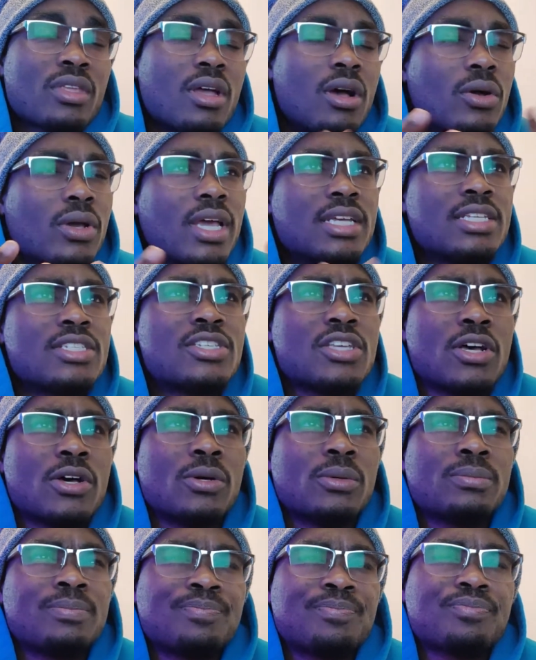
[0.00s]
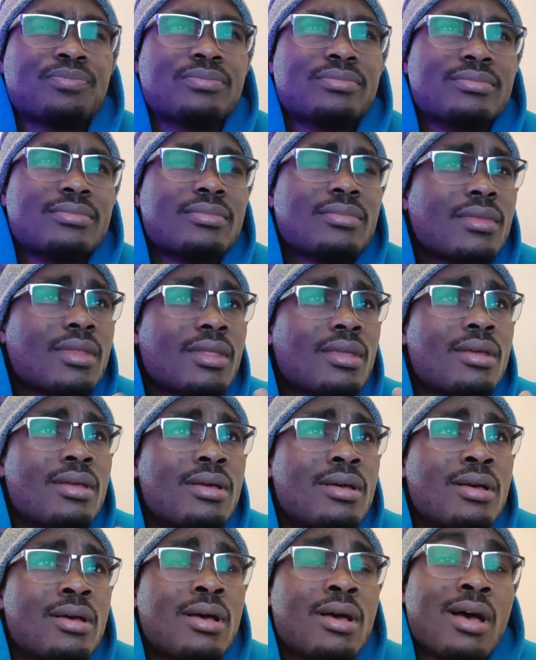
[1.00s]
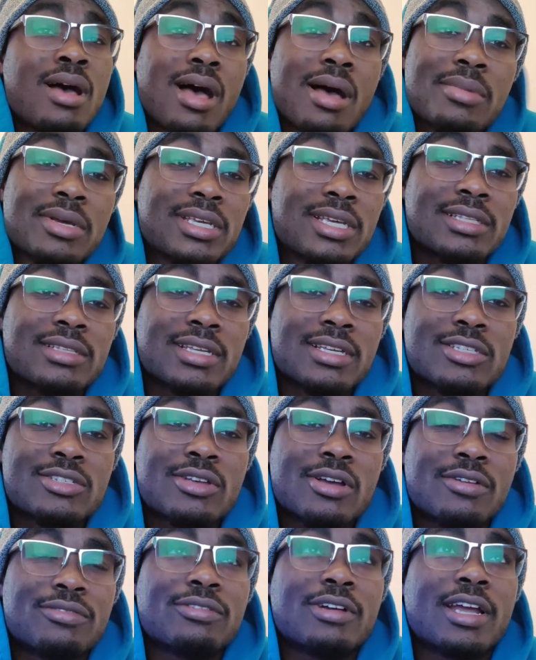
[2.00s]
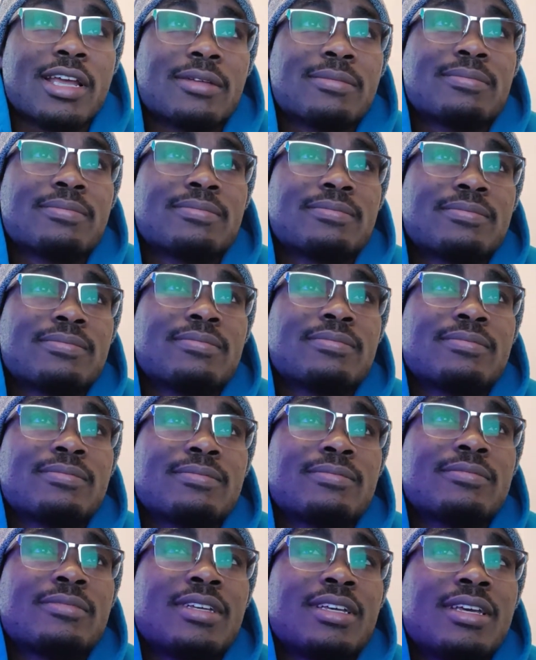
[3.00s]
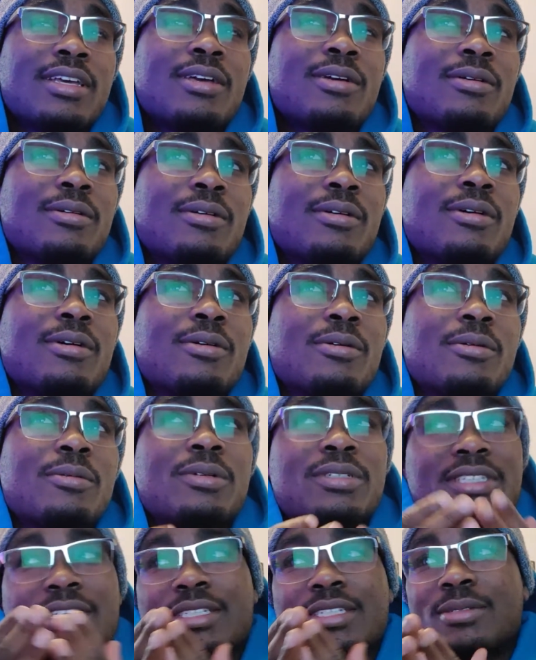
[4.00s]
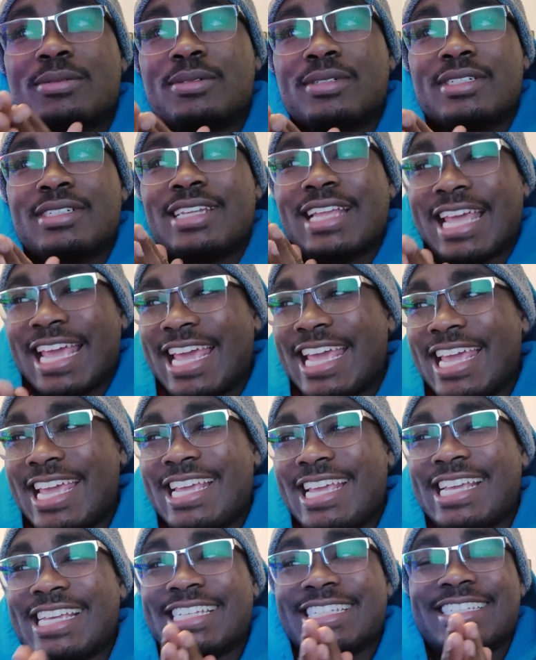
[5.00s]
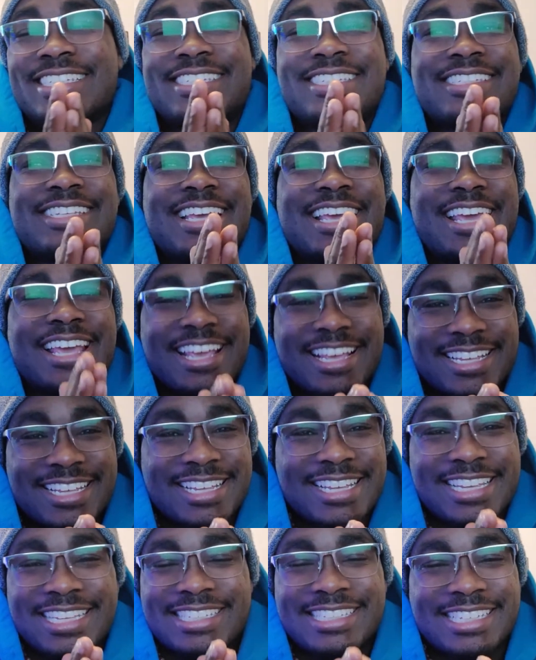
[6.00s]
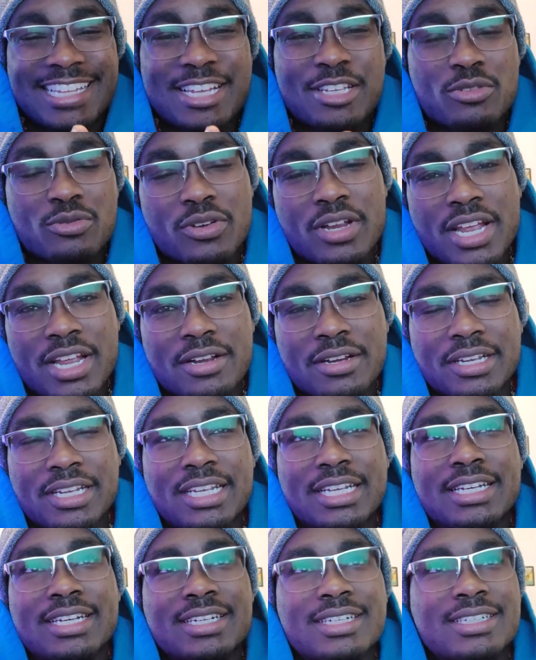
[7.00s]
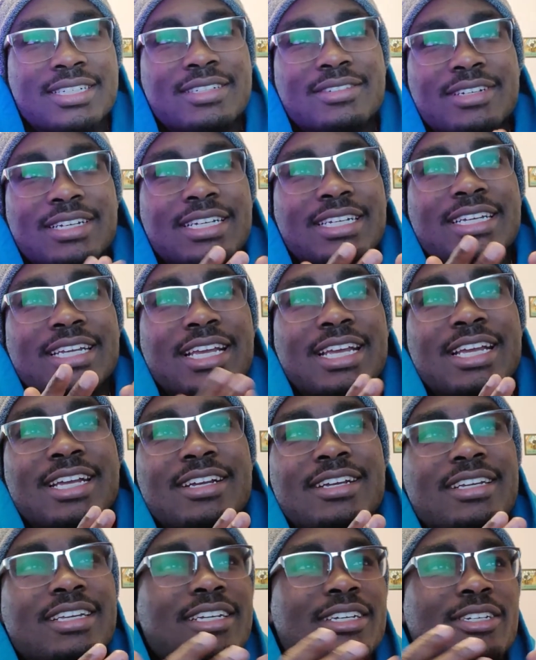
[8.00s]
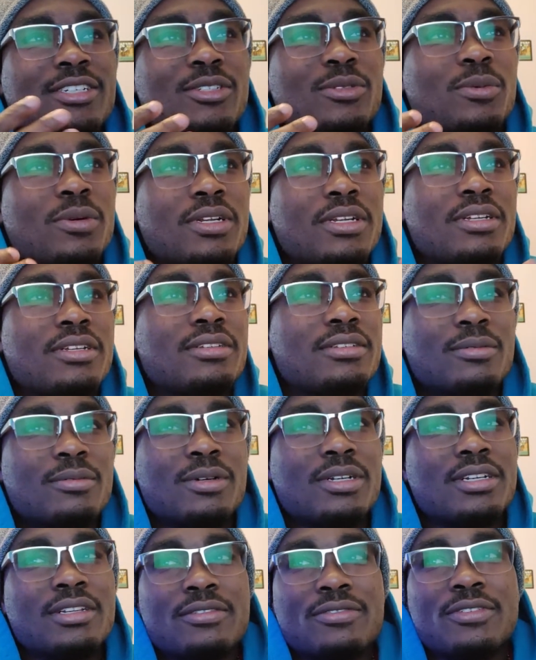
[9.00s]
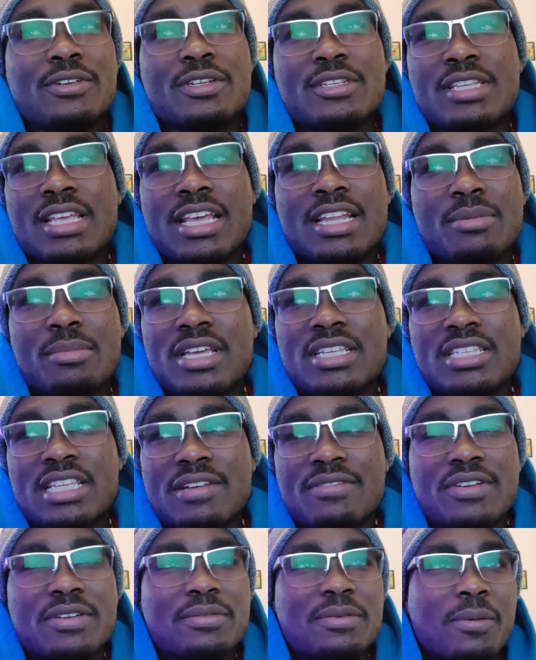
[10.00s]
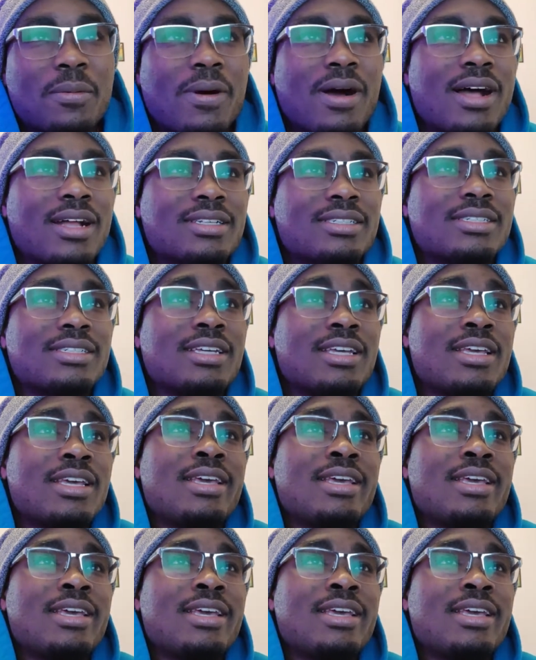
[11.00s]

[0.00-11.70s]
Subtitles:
Okay, so I'm gonna kick things off right. With this one, it stands for Air Gear, right? Air Gear is one of the first animes I've ever watched.